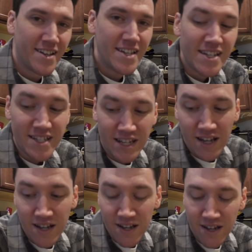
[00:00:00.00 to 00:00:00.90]
He's
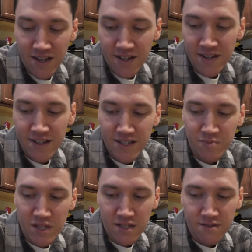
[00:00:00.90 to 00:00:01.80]
uh he's
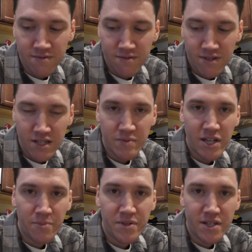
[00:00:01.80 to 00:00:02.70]
been he's been
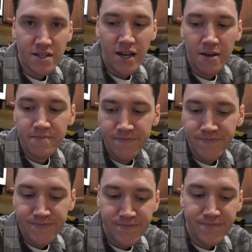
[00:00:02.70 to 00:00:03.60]
helping us a lot.
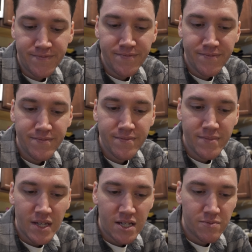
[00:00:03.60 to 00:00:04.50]

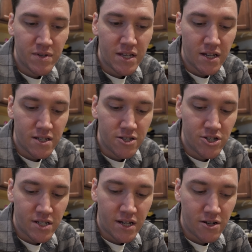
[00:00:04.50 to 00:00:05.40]
It's been nice to
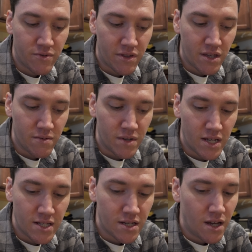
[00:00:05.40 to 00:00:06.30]
just cuddle with him and
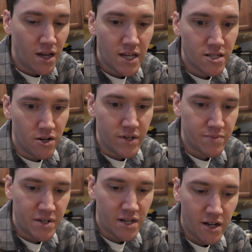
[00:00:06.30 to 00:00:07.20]
he's he's
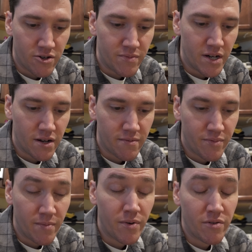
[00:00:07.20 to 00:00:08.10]
always been a cuddle bug.
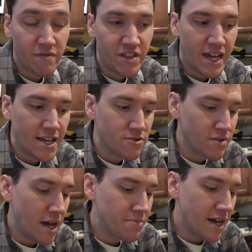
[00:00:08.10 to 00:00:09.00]
But both of the cats
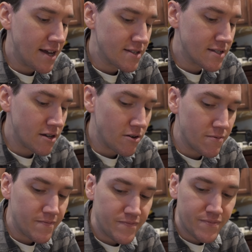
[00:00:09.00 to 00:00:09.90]
were lap cats,
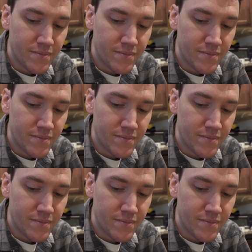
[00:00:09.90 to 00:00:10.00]
so